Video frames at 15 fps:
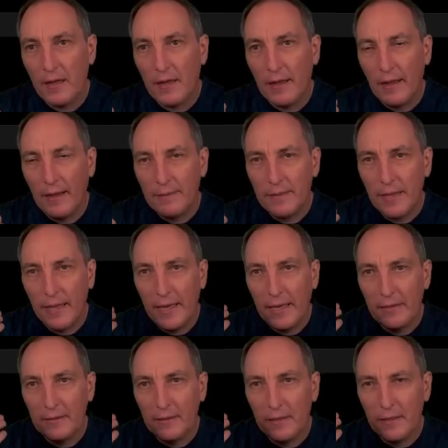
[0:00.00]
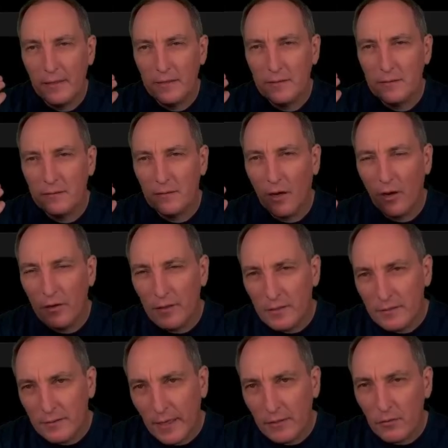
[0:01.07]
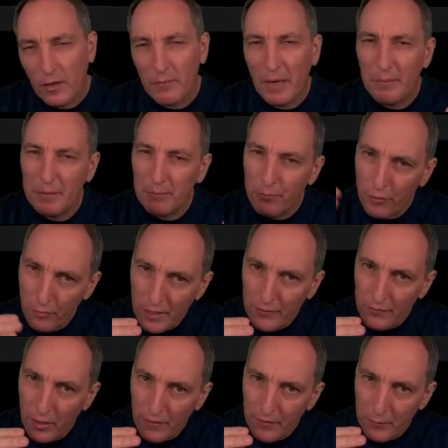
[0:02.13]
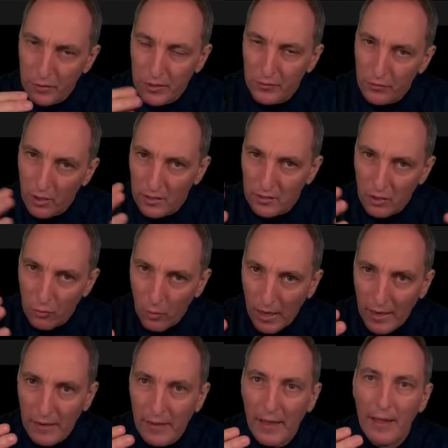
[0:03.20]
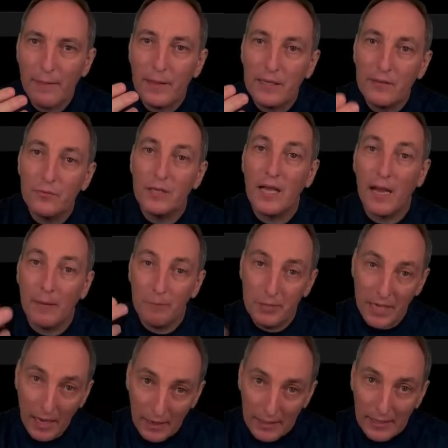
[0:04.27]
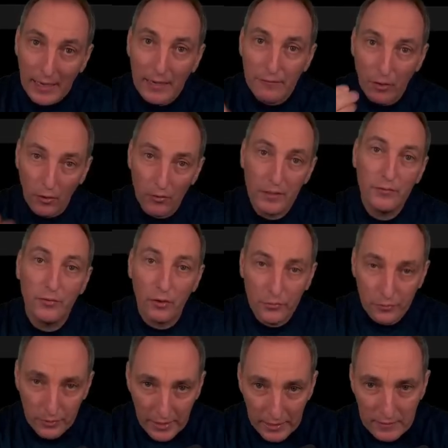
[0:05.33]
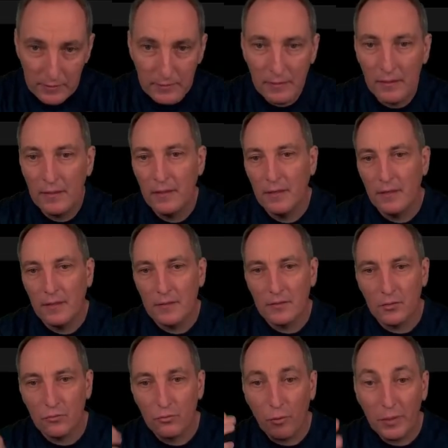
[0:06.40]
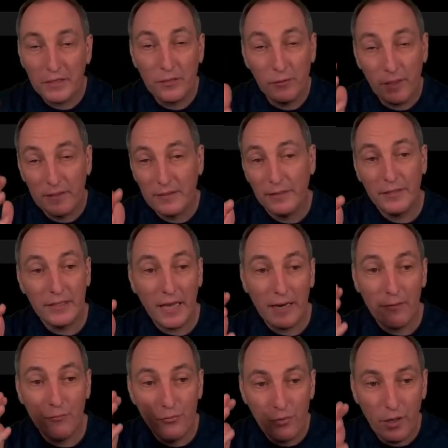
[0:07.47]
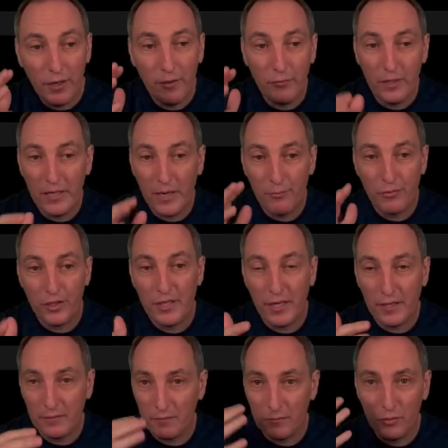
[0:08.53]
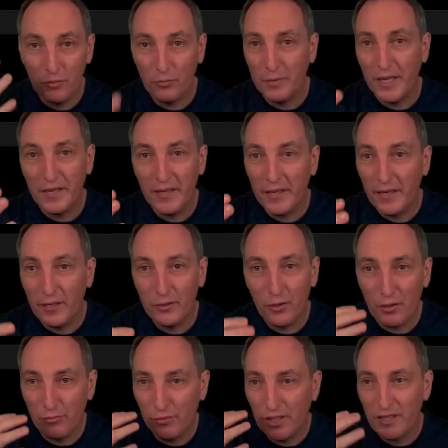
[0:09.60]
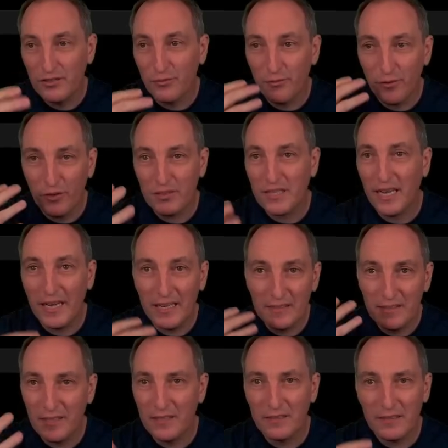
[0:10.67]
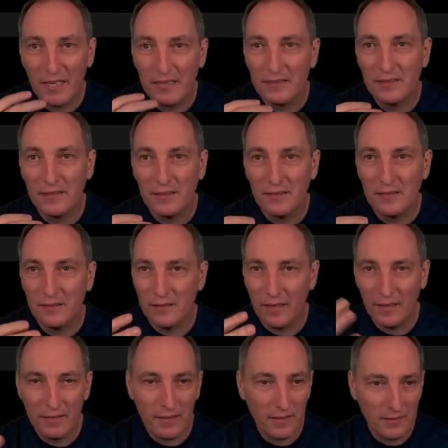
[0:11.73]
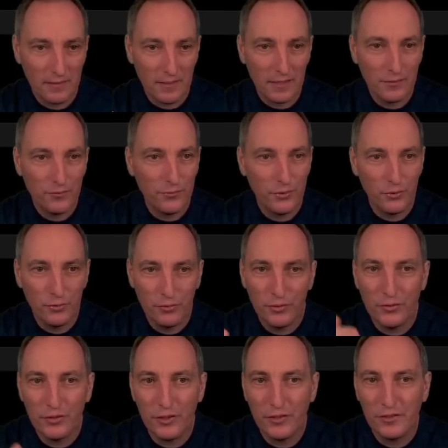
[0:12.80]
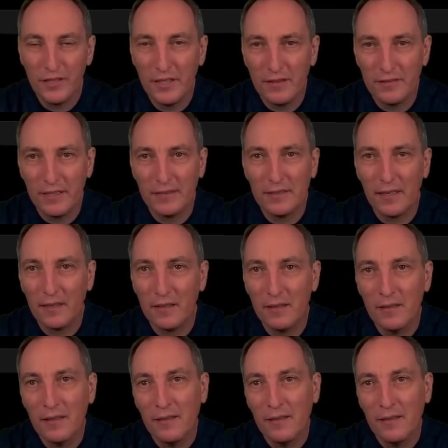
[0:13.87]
And then it's unlisted, or it might be public for everybody for a little while, and then it will be archived only for you guys. So Roberto and David, I really, really appreciate you being here. You are really the first guys here that, and there's few users here that are